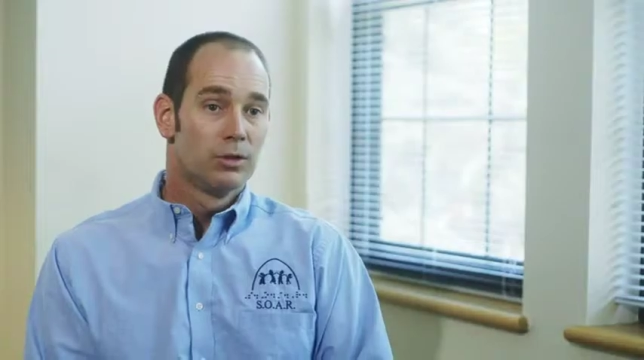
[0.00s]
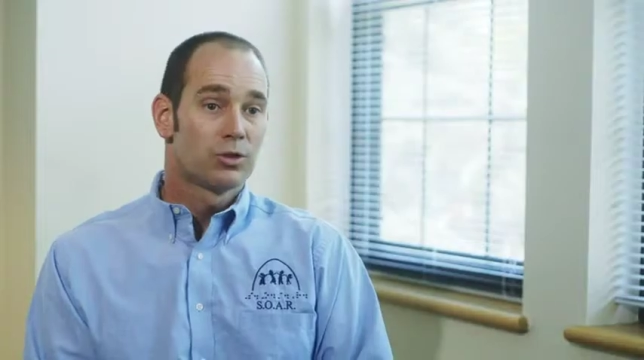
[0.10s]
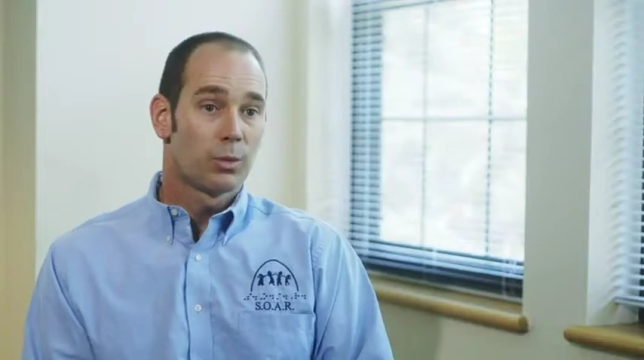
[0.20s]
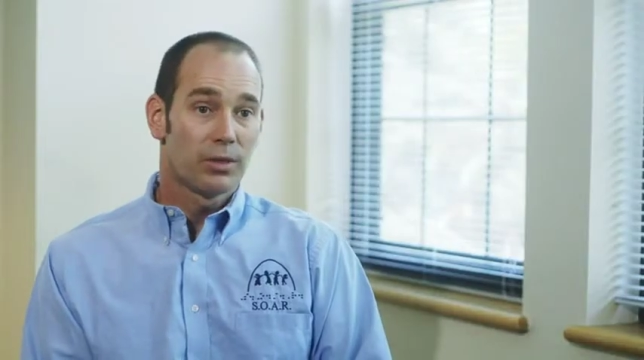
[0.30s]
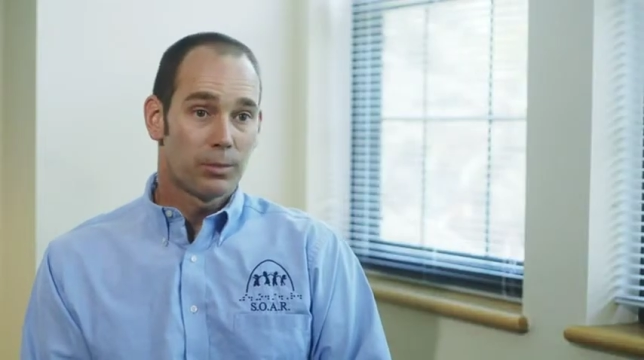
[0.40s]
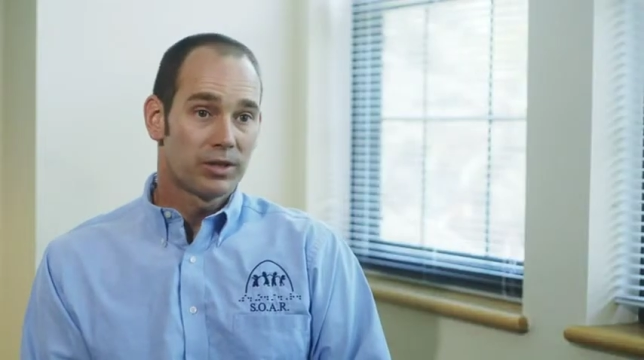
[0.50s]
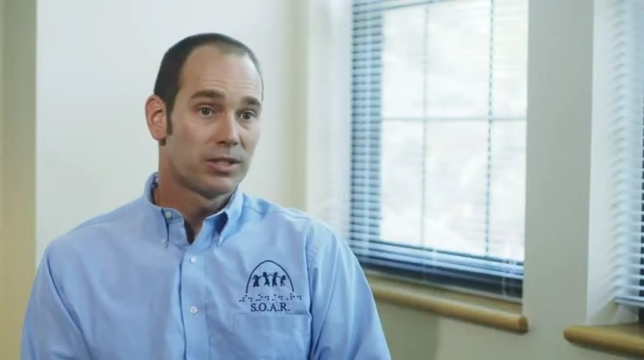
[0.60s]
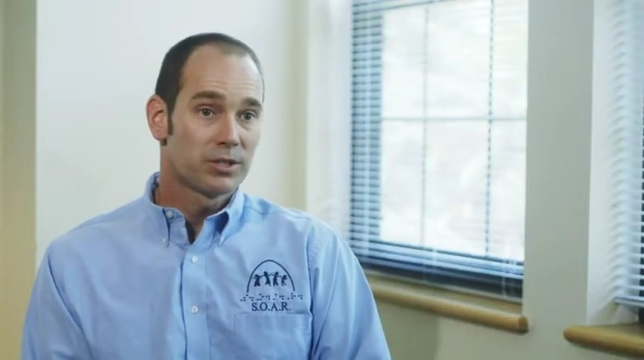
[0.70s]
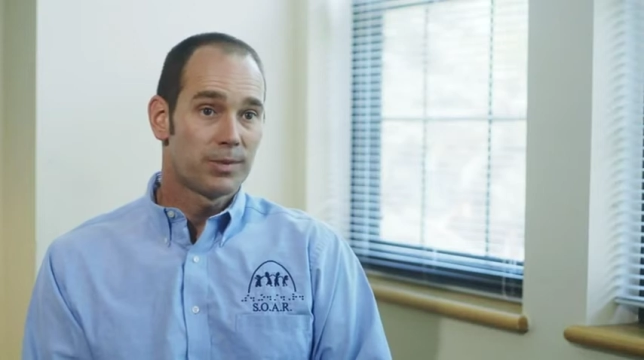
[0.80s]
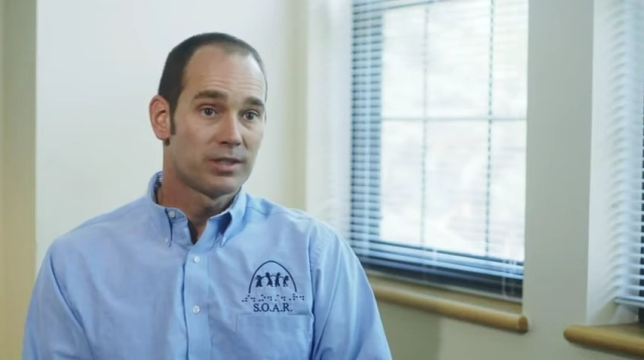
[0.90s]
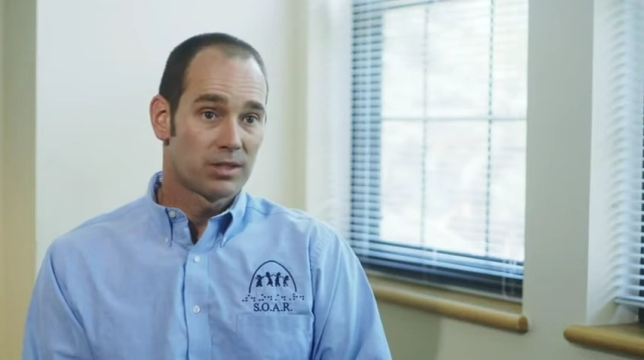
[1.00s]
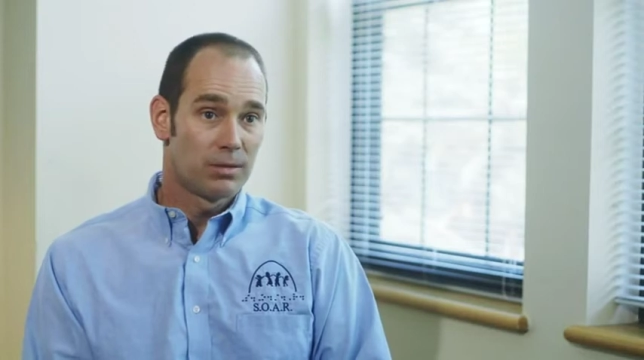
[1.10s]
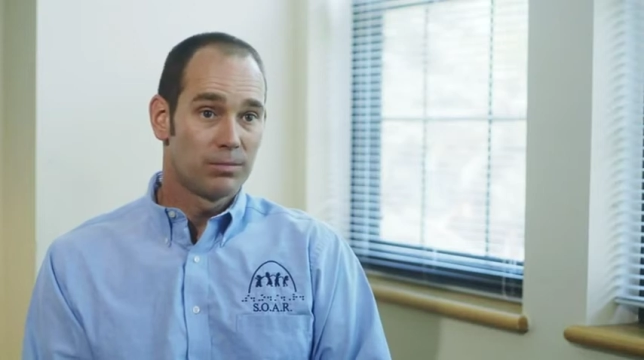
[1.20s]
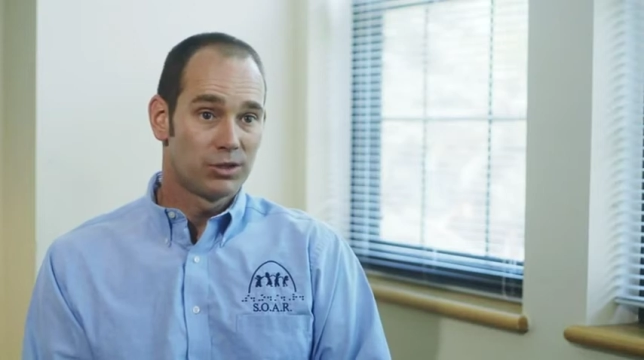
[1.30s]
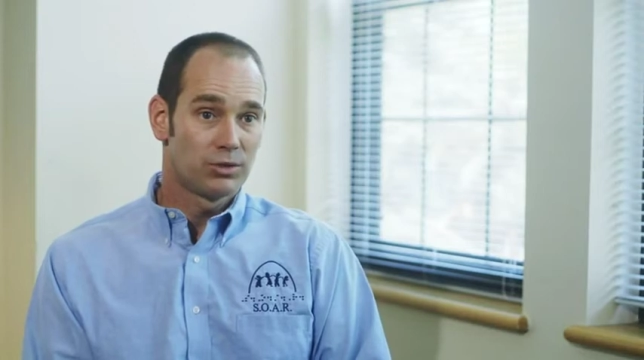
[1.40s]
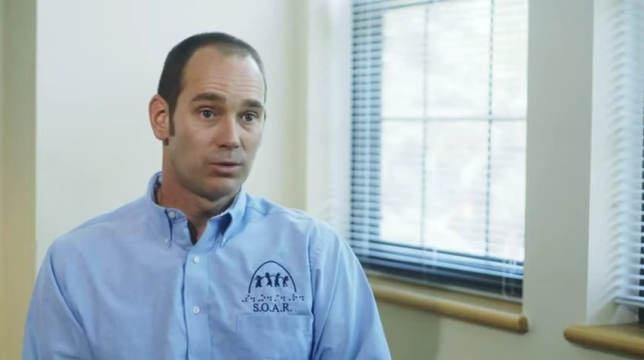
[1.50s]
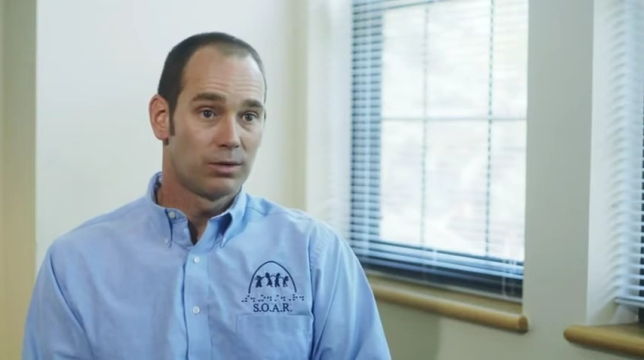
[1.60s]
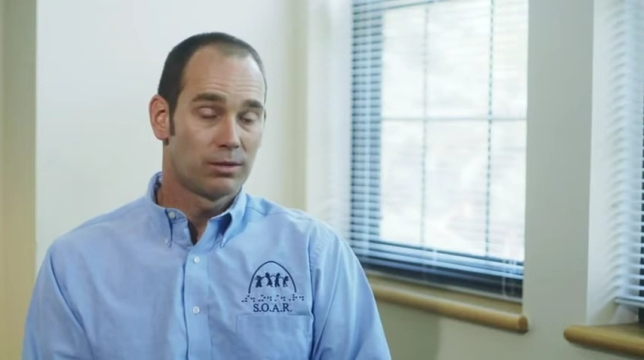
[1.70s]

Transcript: So when the participants come to SOAR,